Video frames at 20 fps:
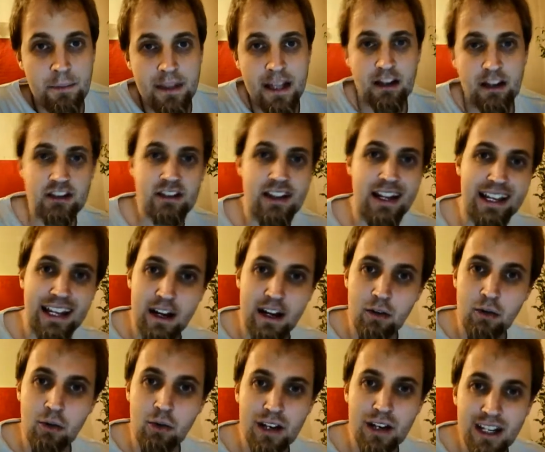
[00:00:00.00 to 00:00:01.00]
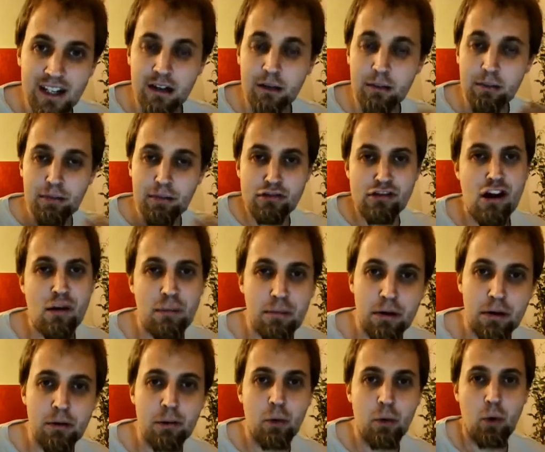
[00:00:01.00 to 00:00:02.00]
there's like a real
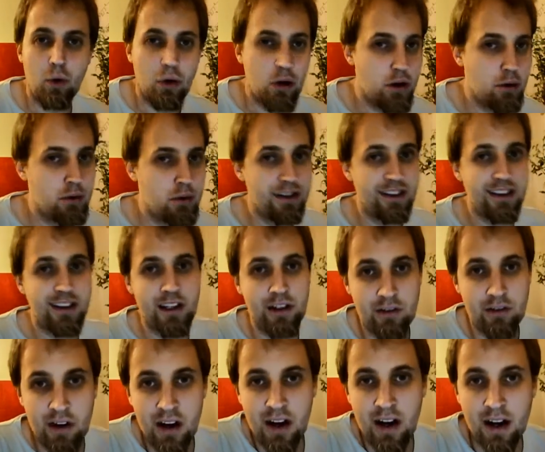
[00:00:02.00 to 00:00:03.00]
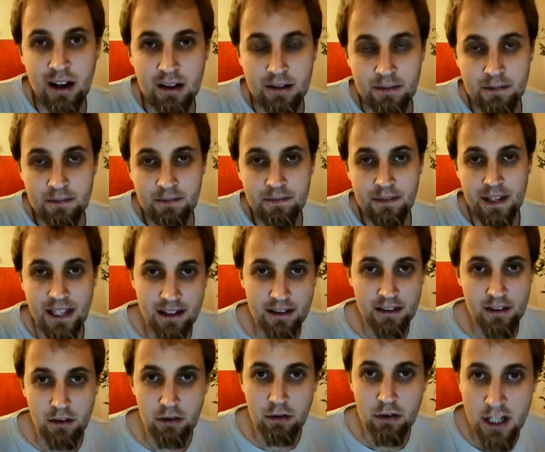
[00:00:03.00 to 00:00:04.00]
proper war with Iran
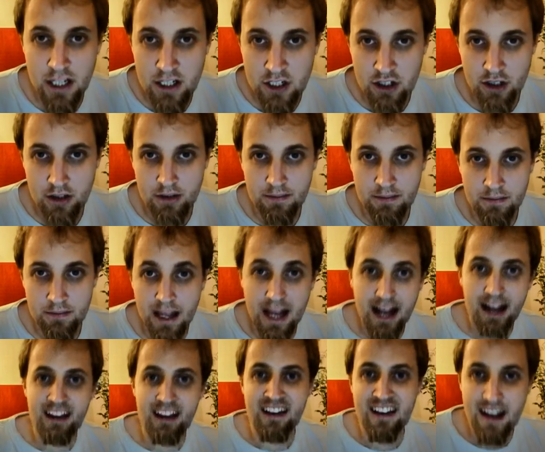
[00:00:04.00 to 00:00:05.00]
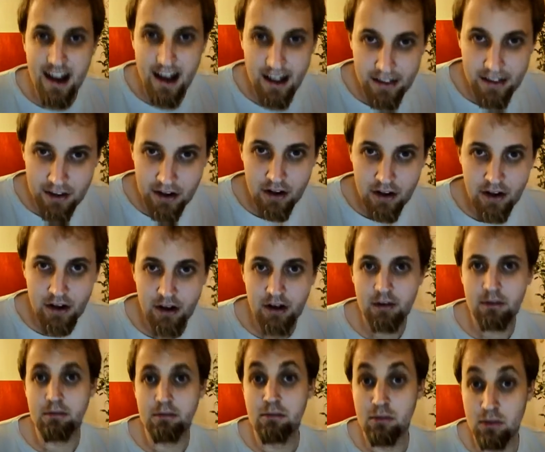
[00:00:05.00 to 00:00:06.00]
in the region. Another
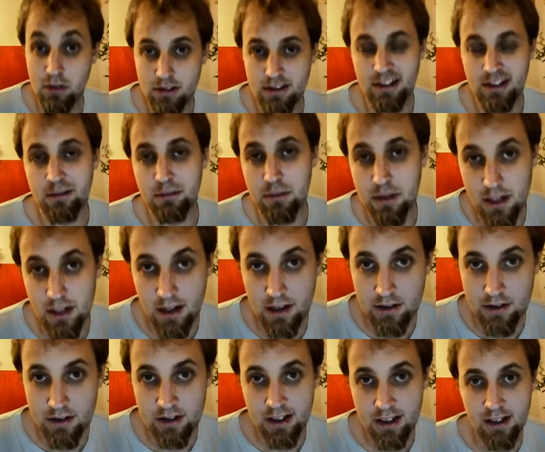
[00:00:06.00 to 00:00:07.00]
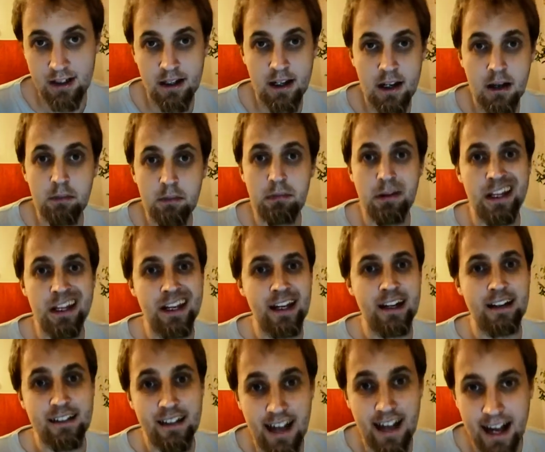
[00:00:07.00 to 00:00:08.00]
Muslim country being
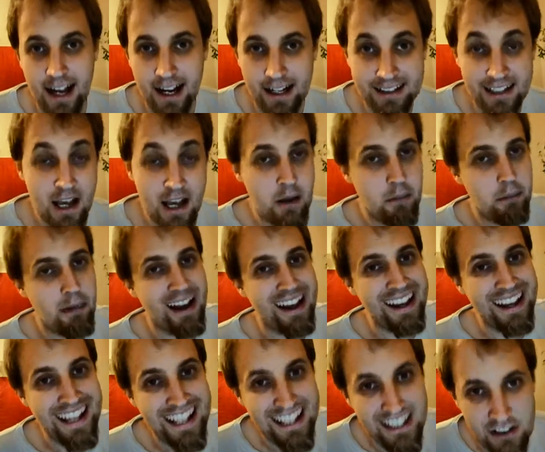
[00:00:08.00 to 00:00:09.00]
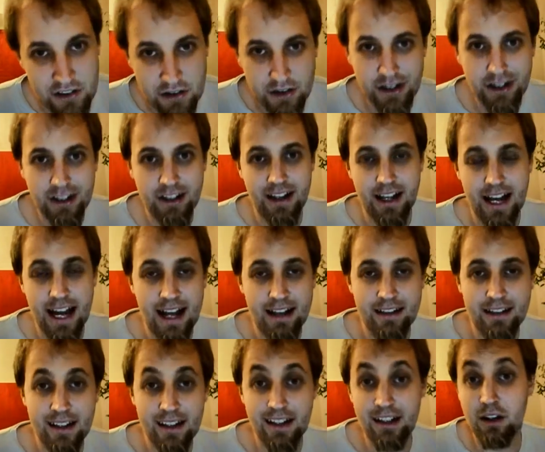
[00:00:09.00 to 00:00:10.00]
attacked by Israel
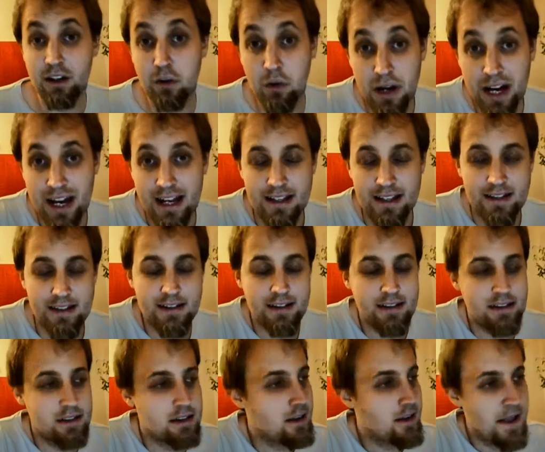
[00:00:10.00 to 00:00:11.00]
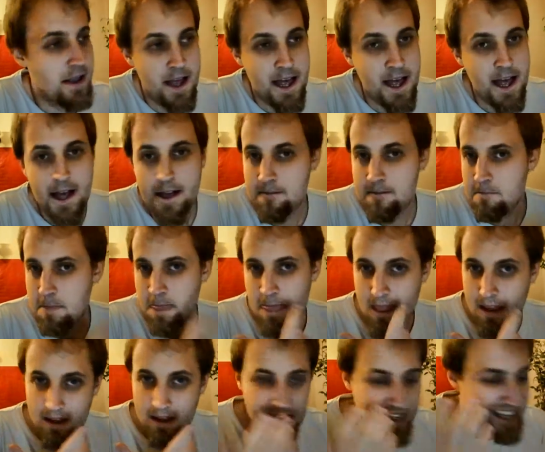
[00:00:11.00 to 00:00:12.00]
and the US.
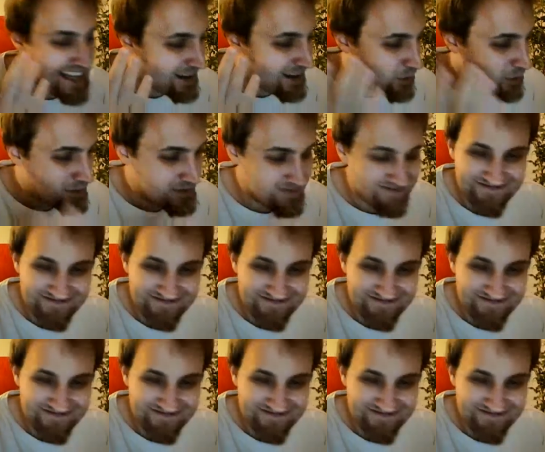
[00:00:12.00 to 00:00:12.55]
Now,